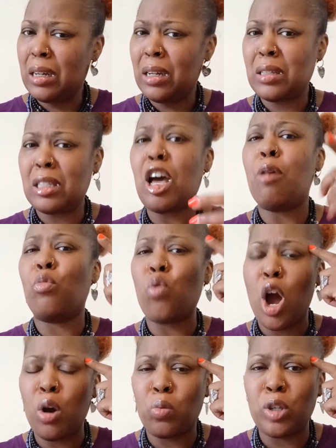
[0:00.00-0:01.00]
something
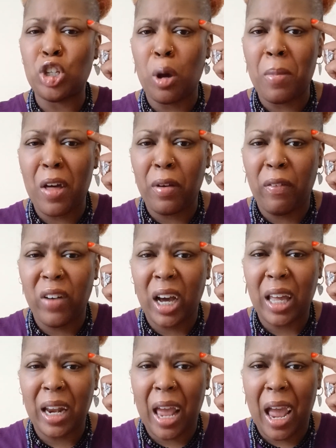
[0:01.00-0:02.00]
wrong with your
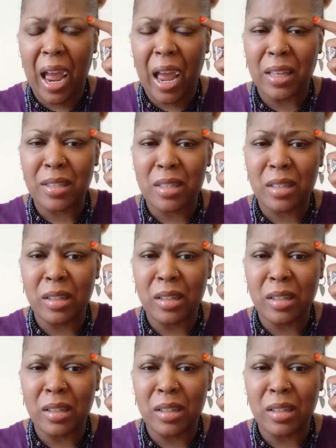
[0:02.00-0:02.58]
motherfucking ass.